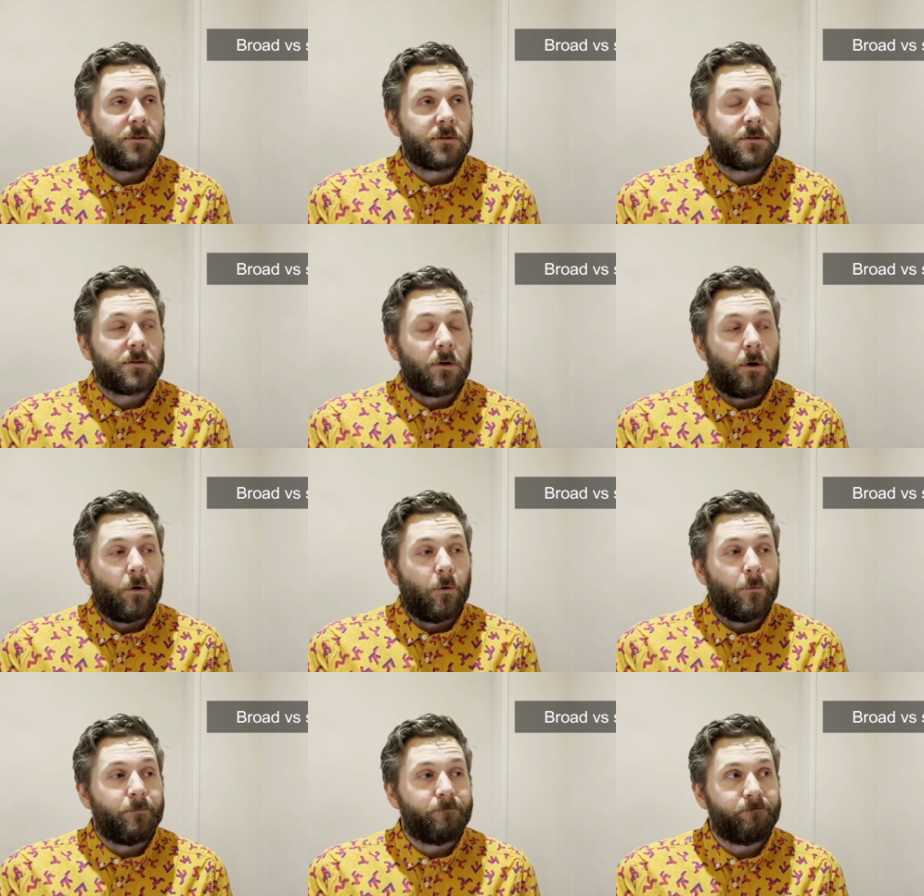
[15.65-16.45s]

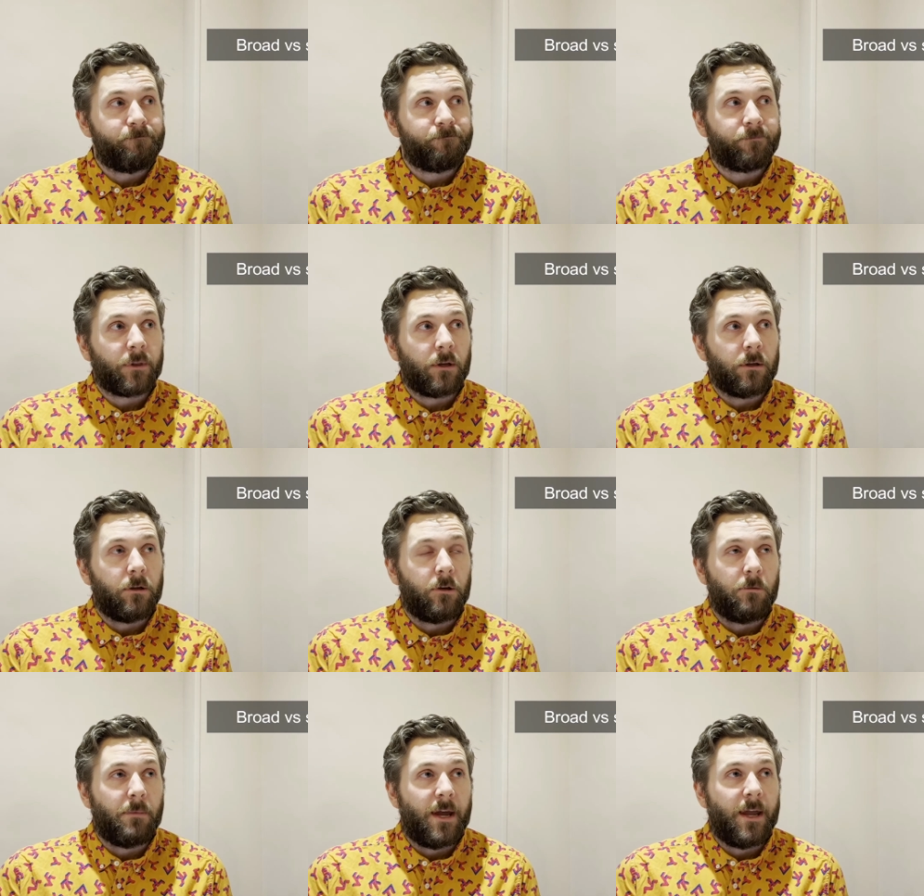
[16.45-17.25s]
so
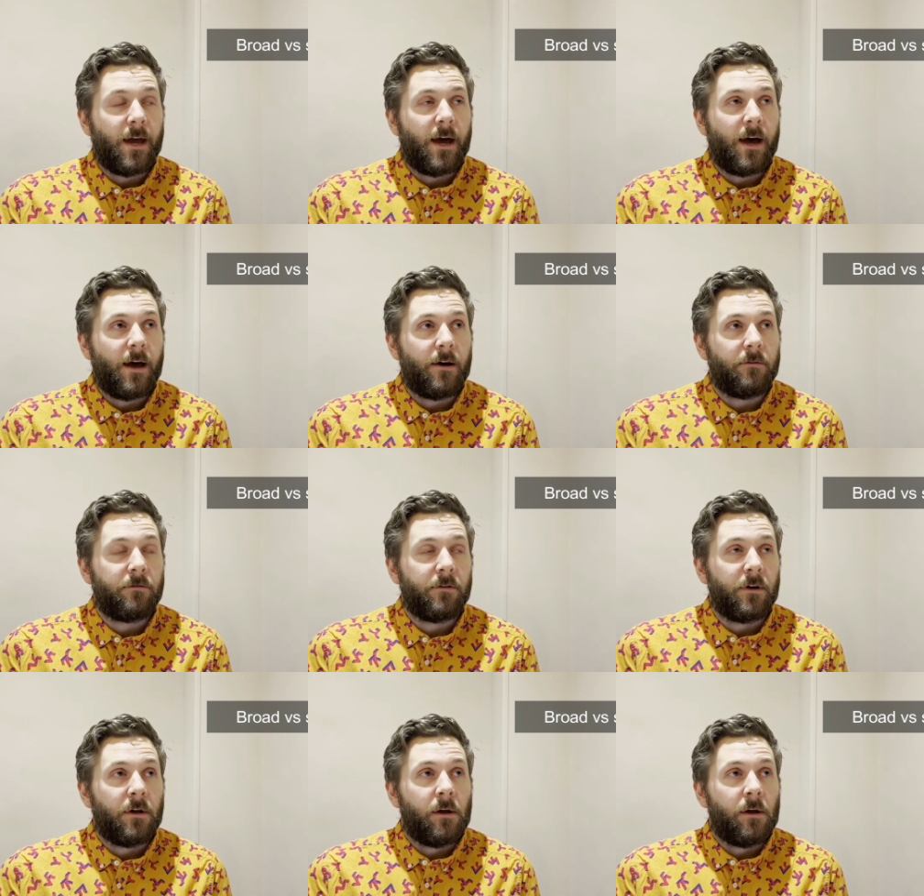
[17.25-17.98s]
you may have,